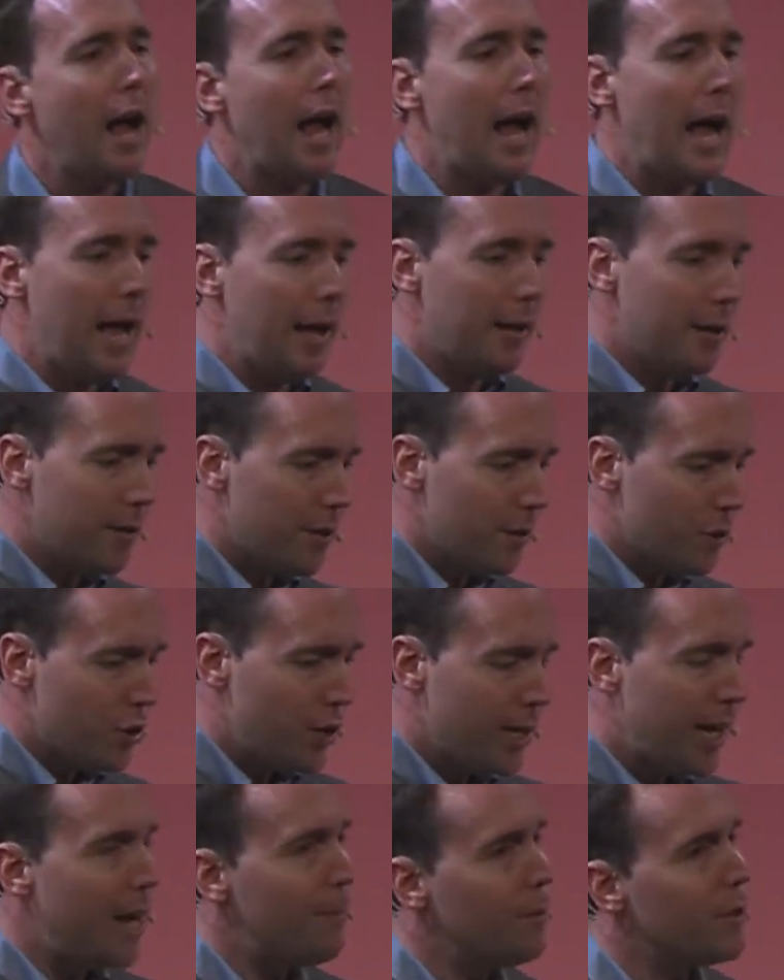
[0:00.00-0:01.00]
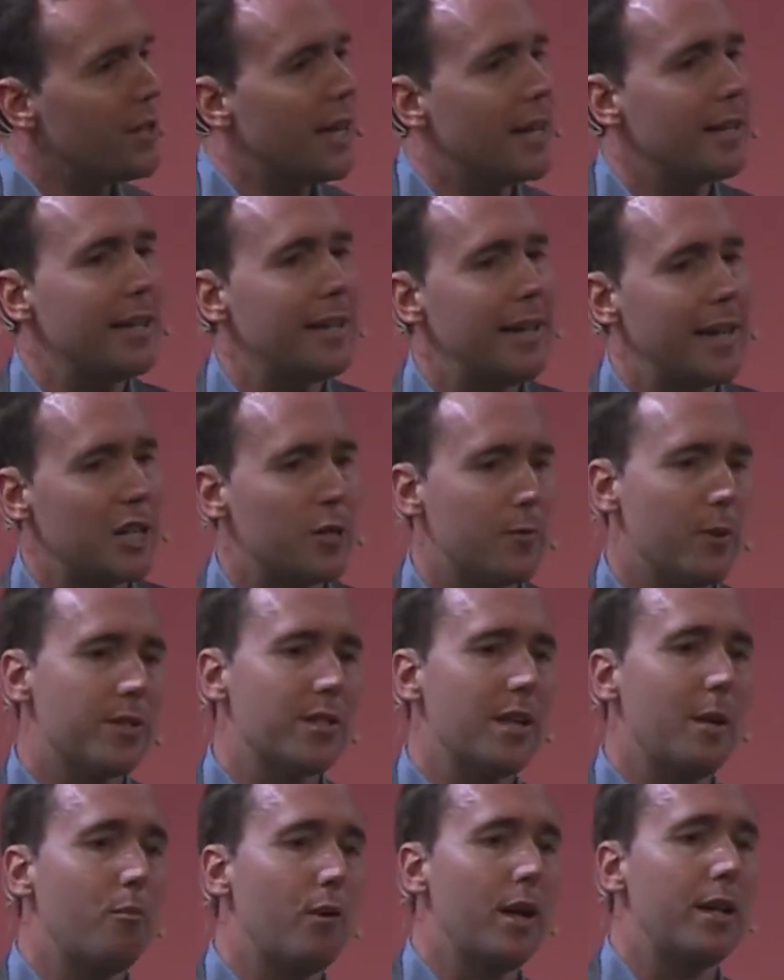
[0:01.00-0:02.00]
And she came and sat down next to me and
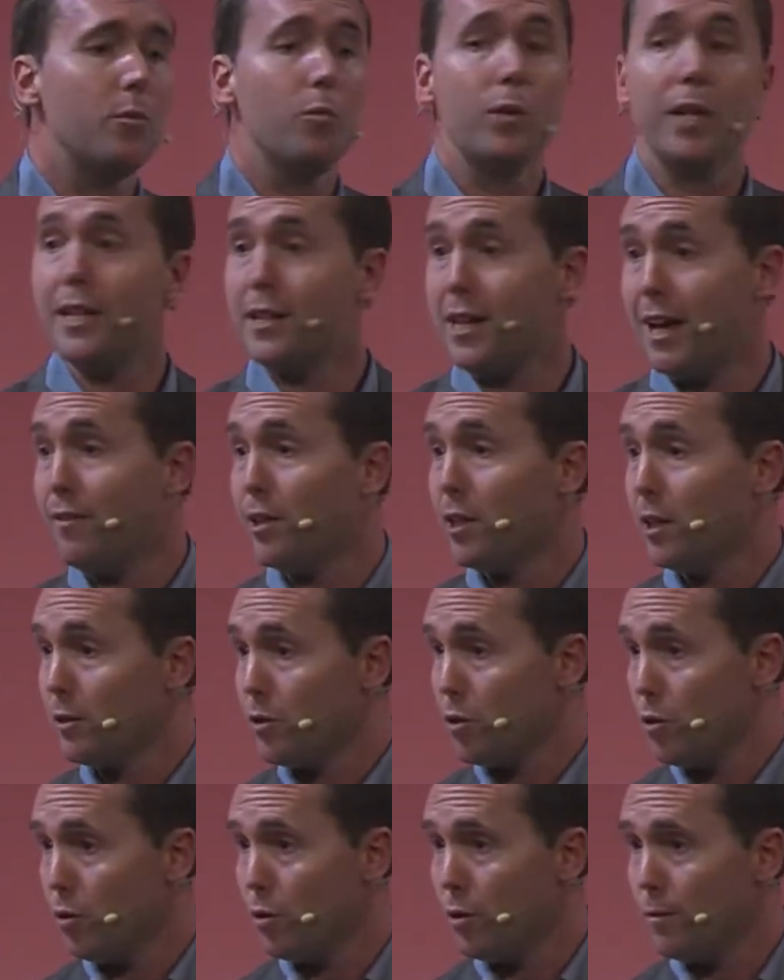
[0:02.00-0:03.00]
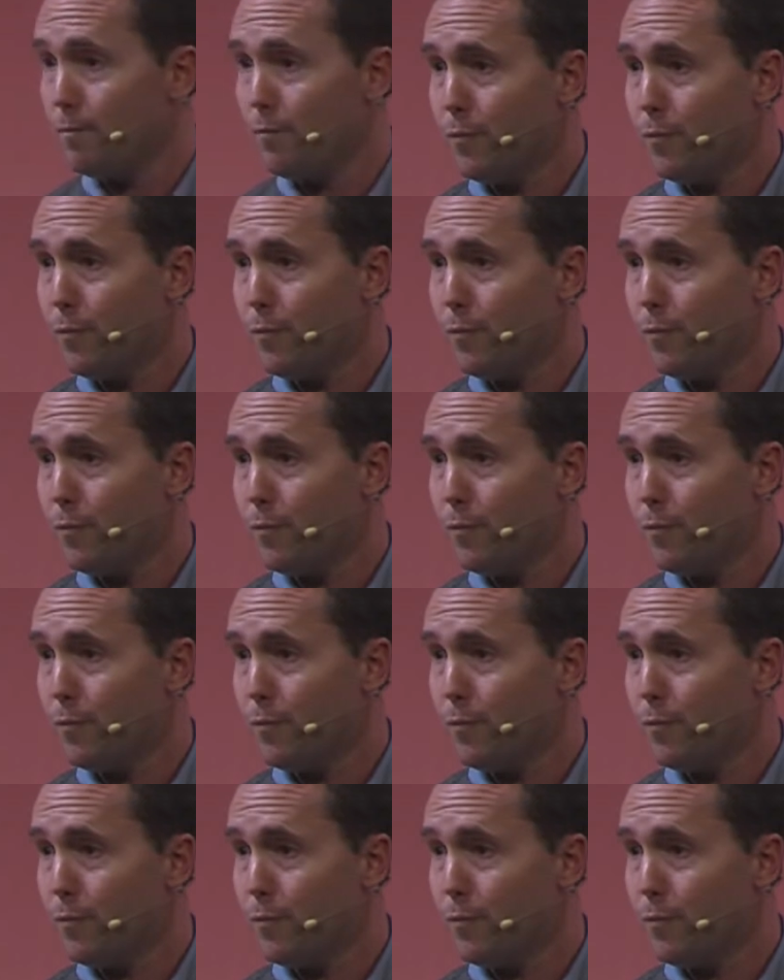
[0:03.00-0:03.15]
said, Brendan, we need to have a little talk.